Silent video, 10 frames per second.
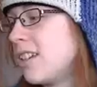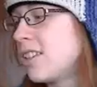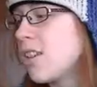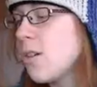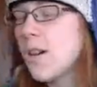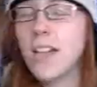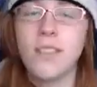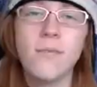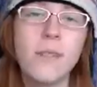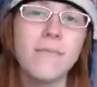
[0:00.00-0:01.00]
So,
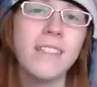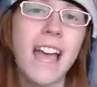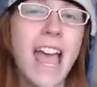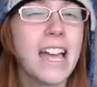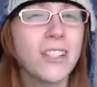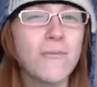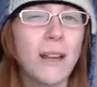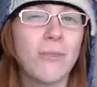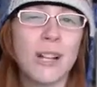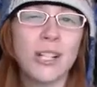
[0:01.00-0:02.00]
although people answer
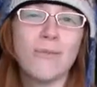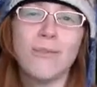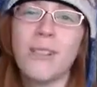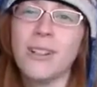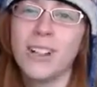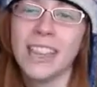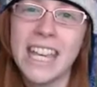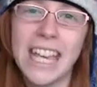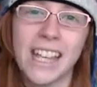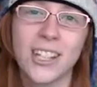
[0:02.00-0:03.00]
my question about whether or not
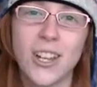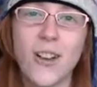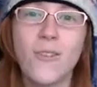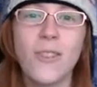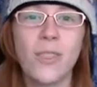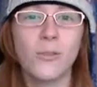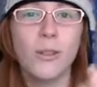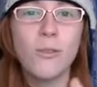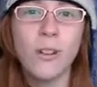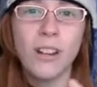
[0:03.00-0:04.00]
they get snow, the
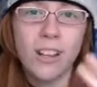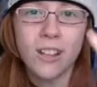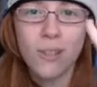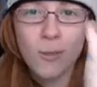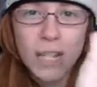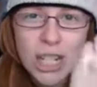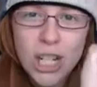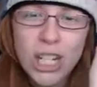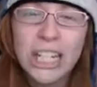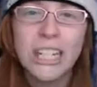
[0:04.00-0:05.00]
root
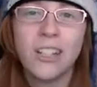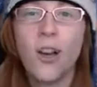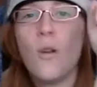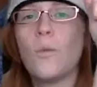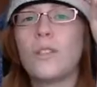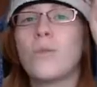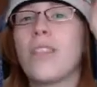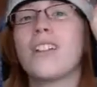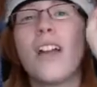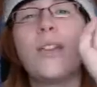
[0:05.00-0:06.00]
question was
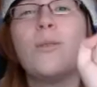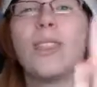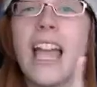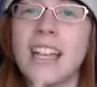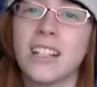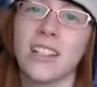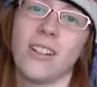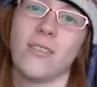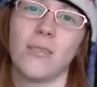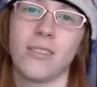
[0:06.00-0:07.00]
whether or not you like
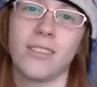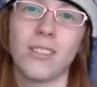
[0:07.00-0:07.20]
snow.